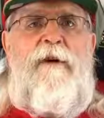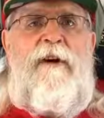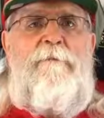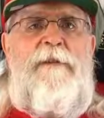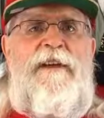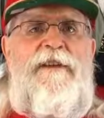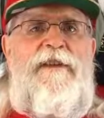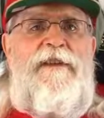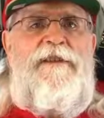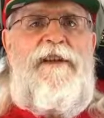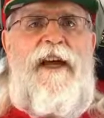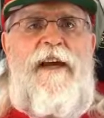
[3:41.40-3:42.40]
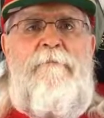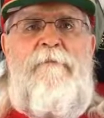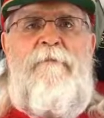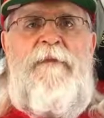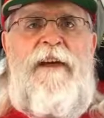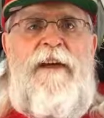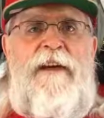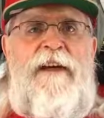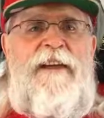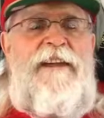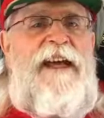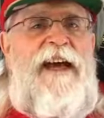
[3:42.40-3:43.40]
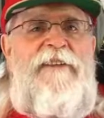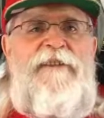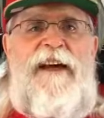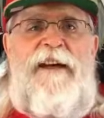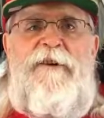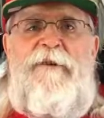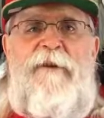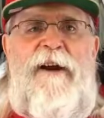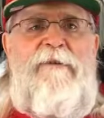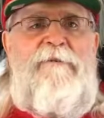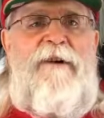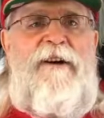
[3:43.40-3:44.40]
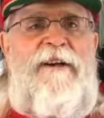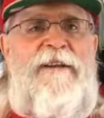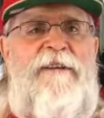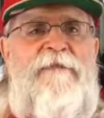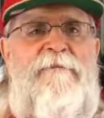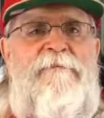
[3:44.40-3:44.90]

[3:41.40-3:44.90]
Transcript: workman in this game, and he had that great run.